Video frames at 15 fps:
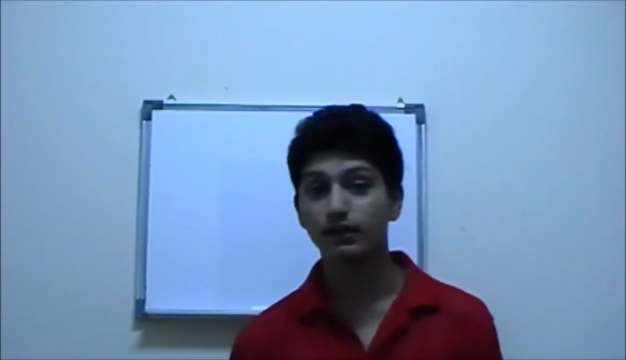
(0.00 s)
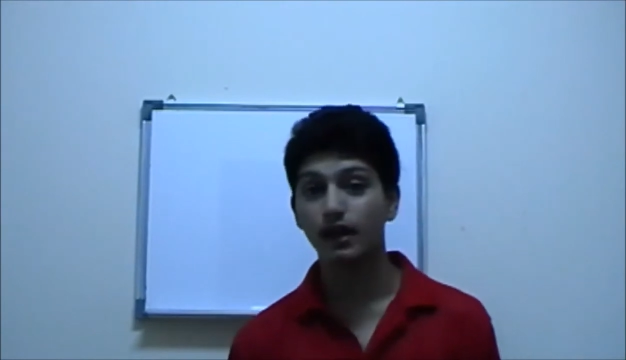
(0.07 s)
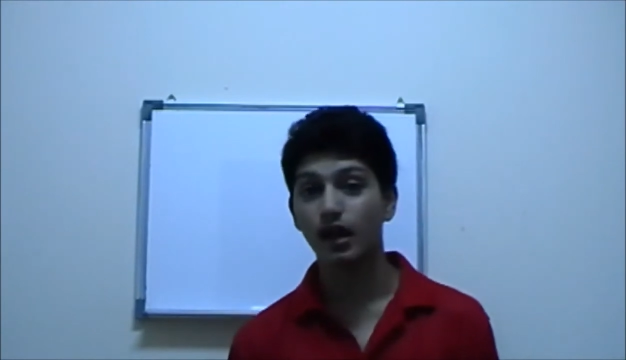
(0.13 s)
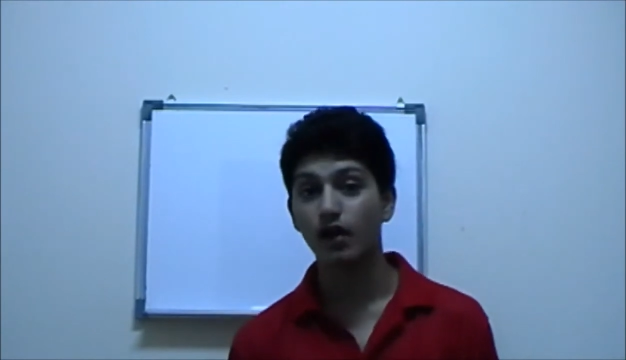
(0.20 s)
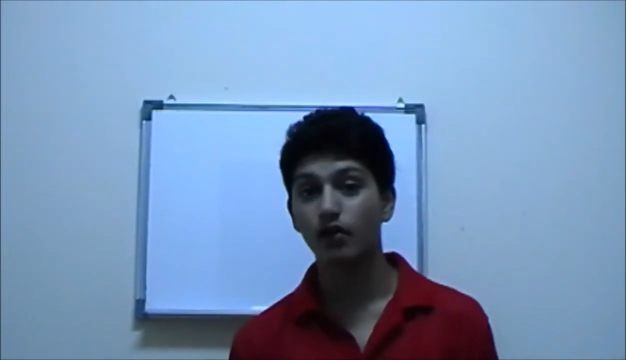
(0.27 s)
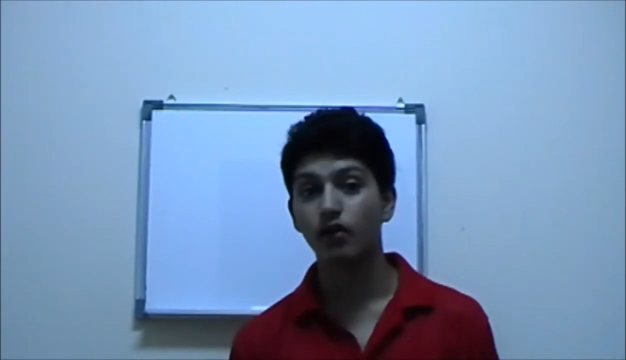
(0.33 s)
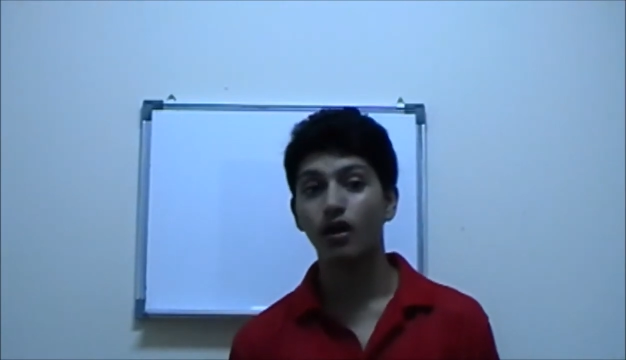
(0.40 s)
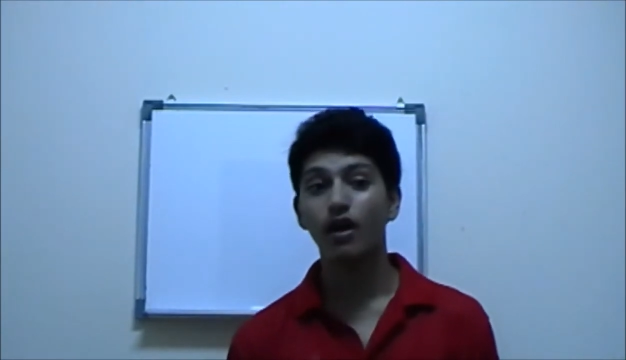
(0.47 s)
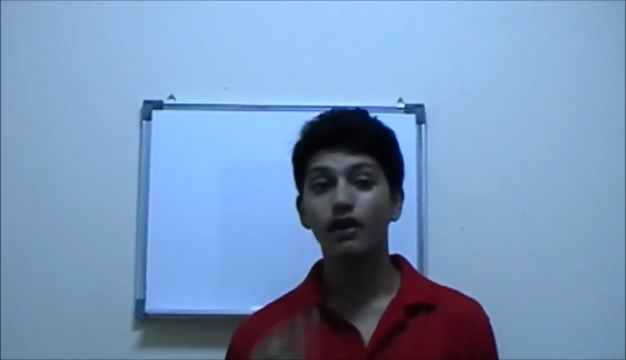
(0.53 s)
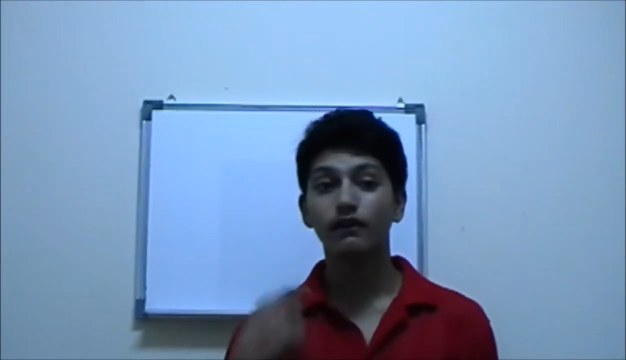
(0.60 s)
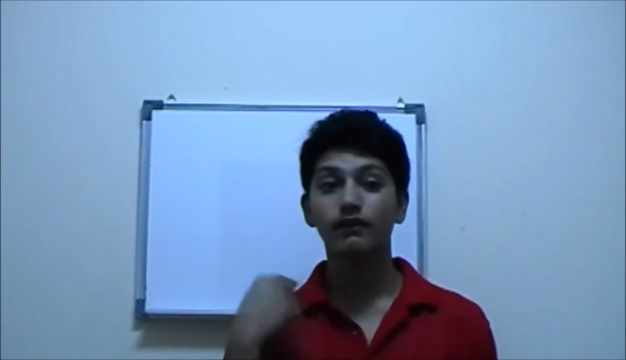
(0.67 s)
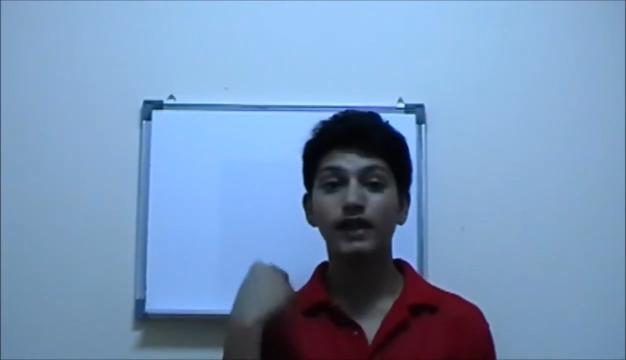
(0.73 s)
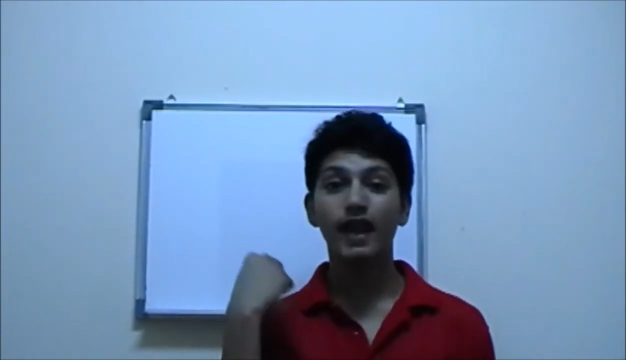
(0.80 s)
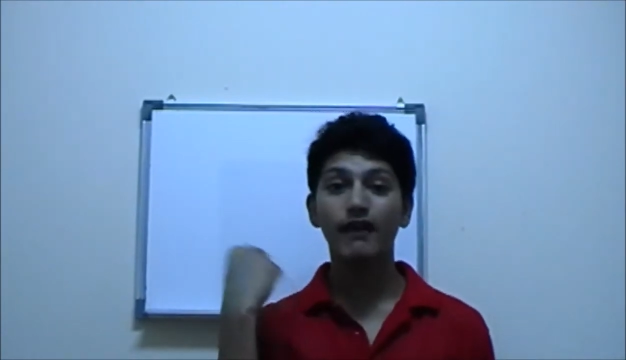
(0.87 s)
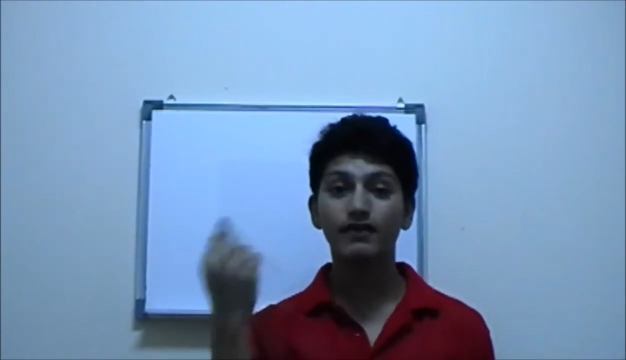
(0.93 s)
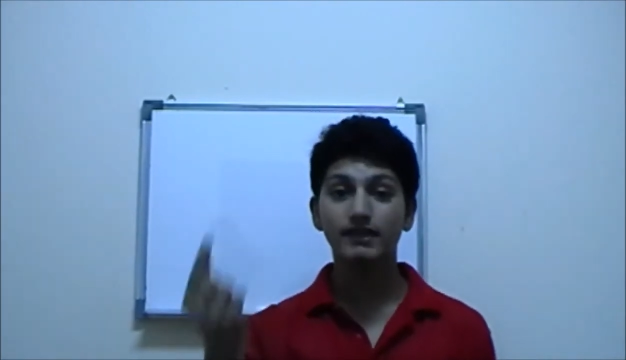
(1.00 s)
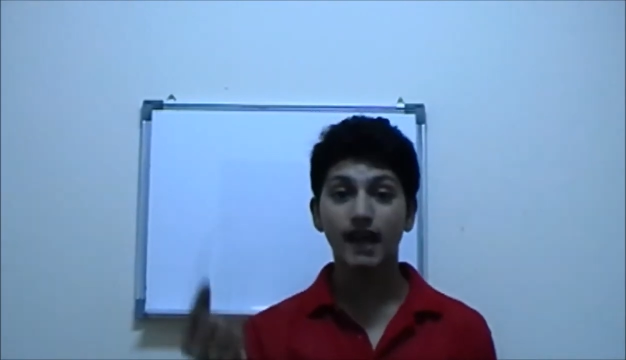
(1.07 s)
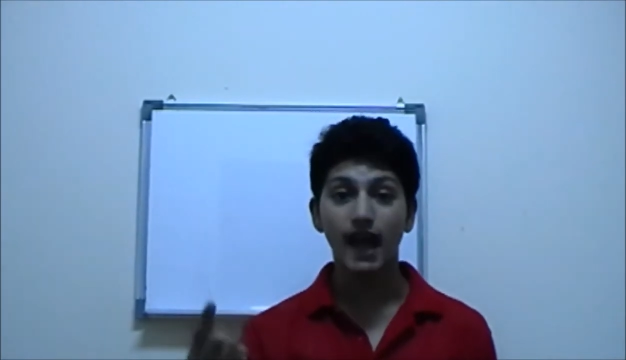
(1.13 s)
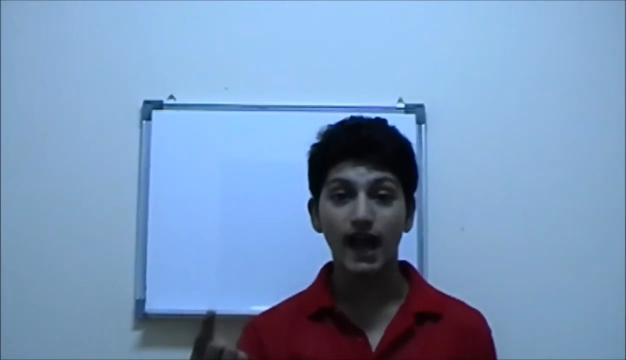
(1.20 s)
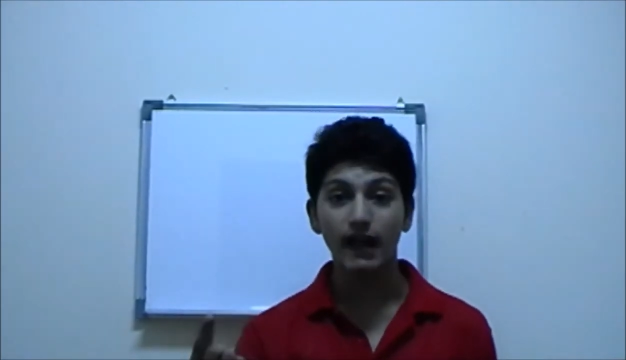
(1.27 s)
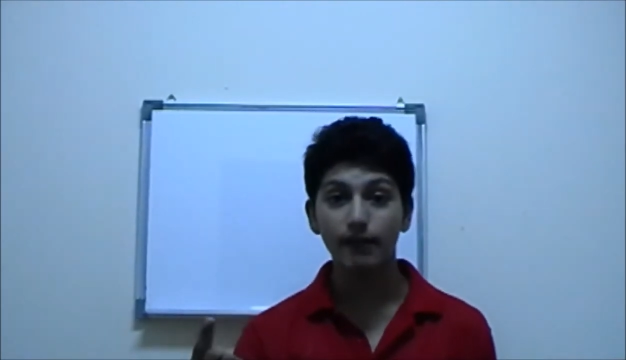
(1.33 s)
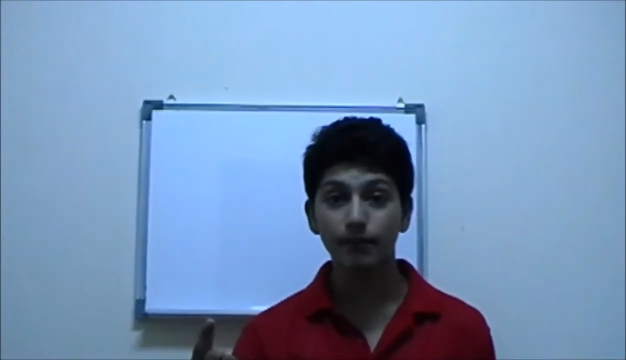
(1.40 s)
Now we have
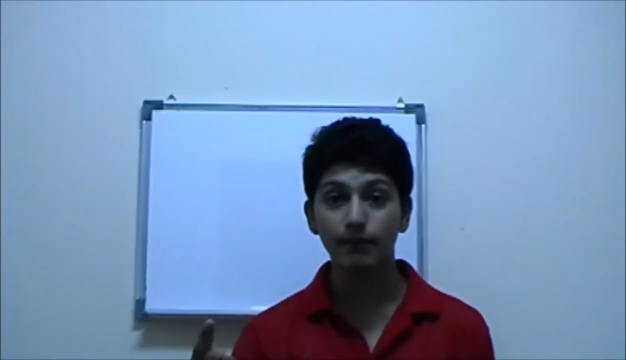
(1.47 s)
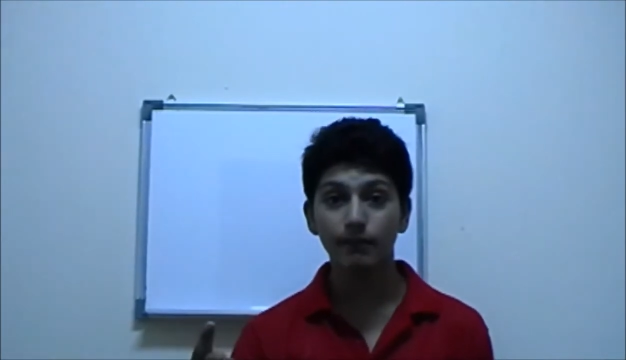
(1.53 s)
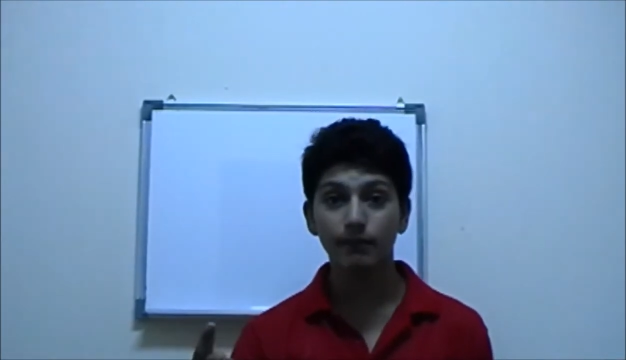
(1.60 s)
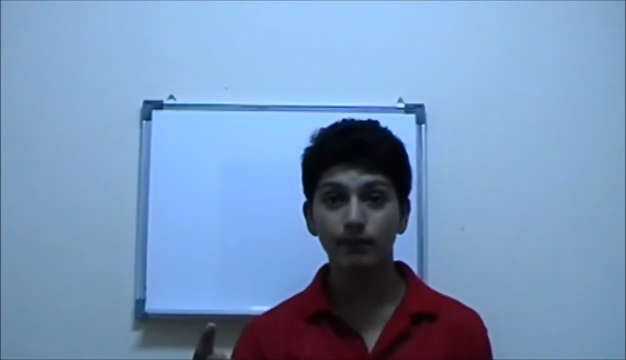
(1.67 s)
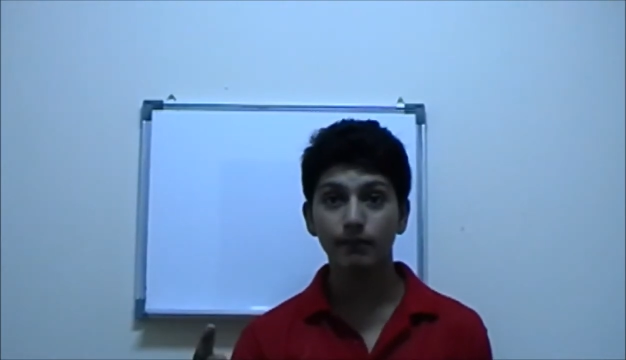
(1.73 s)
time,